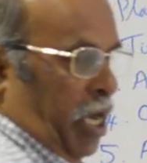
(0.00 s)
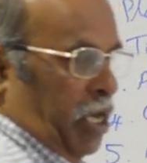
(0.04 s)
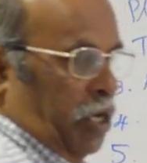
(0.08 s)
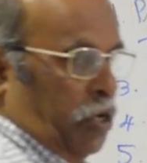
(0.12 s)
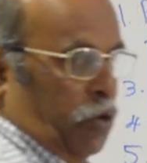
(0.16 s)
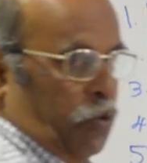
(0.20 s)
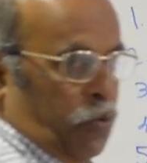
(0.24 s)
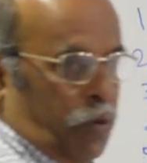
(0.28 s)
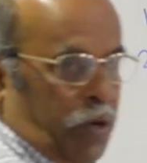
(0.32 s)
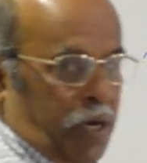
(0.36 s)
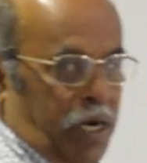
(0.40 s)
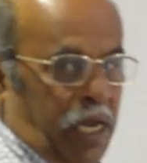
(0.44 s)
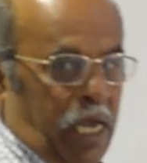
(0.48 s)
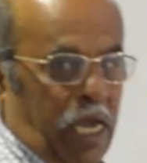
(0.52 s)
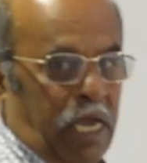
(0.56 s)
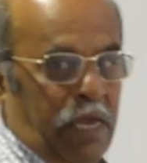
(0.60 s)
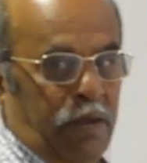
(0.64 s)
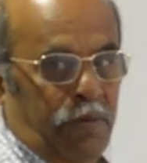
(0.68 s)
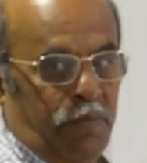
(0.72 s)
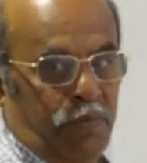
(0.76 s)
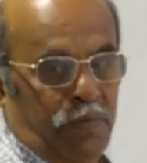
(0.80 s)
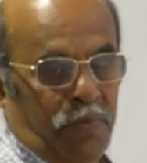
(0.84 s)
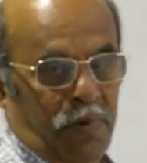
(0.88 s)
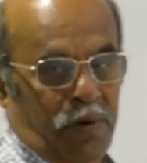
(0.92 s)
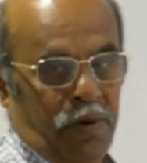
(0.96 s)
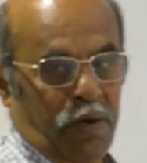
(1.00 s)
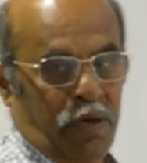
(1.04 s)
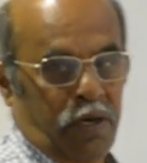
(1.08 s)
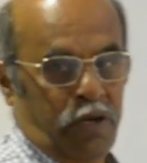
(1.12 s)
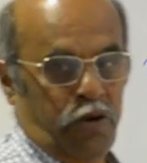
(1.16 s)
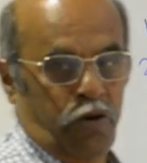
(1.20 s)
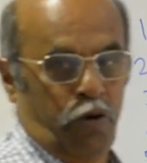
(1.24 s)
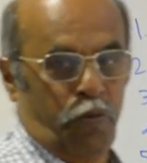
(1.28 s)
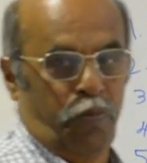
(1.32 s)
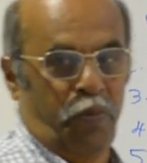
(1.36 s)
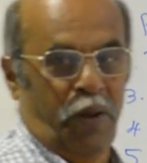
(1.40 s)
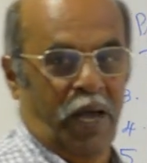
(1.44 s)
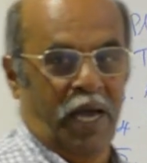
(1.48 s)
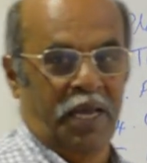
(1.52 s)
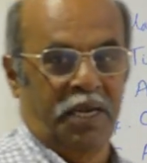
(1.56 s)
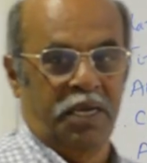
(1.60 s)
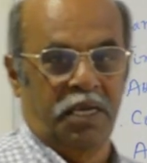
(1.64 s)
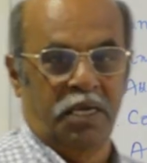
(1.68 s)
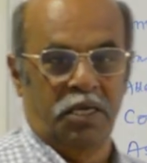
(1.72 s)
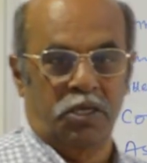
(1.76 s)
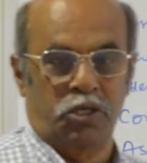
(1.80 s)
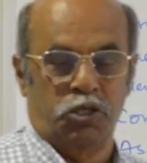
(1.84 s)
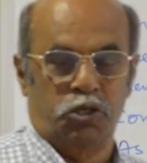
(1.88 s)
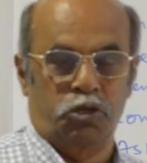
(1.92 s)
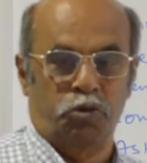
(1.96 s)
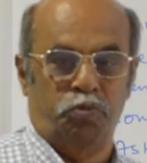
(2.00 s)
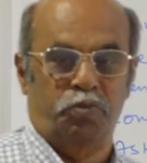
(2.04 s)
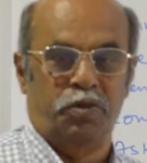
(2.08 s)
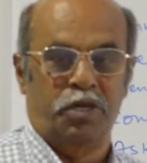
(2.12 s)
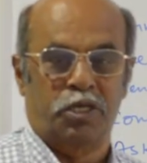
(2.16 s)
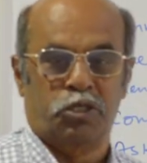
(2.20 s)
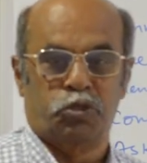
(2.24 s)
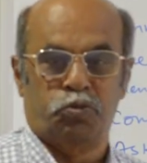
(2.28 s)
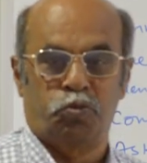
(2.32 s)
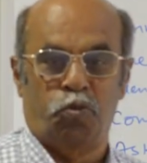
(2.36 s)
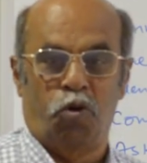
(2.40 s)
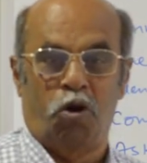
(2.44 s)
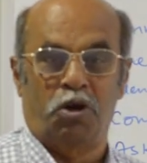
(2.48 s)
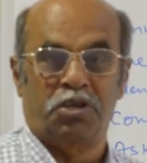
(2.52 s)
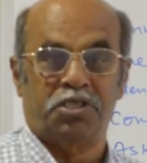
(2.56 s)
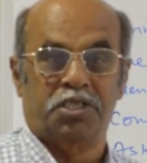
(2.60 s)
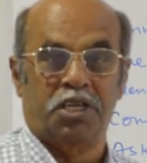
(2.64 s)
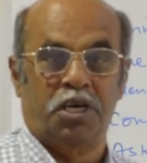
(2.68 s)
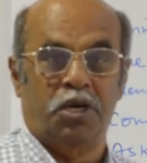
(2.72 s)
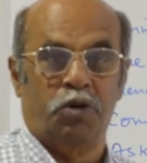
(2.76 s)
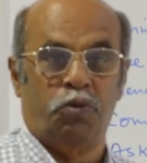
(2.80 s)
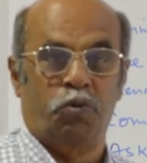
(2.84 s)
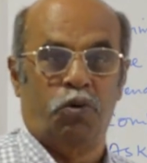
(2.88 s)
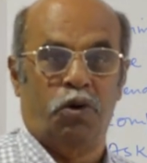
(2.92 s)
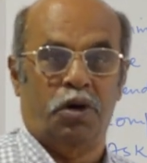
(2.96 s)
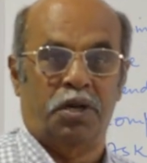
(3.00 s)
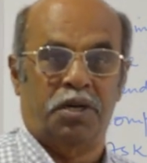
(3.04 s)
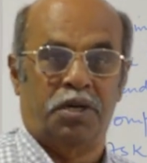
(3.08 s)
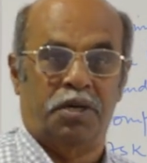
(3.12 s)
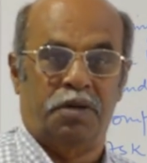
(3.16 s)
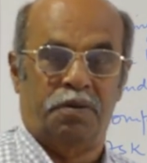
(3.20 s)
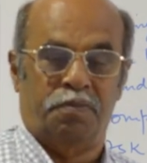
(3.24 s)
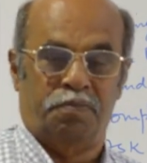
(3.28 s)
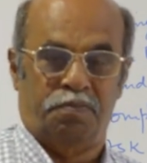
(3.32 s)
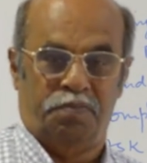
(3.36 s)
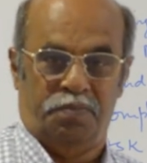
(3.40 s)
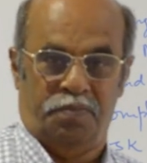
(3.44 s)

and your aim, your planning should be a smarter one.